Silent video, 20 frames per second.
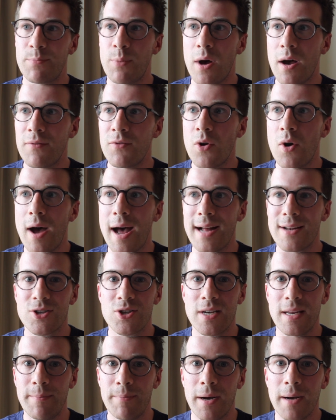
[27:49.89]
but I've not
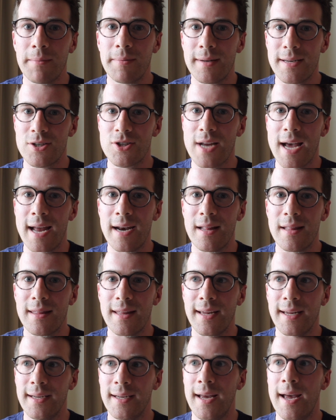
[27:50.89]
actually published
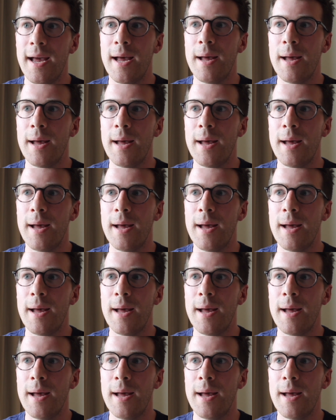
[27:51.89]
anything.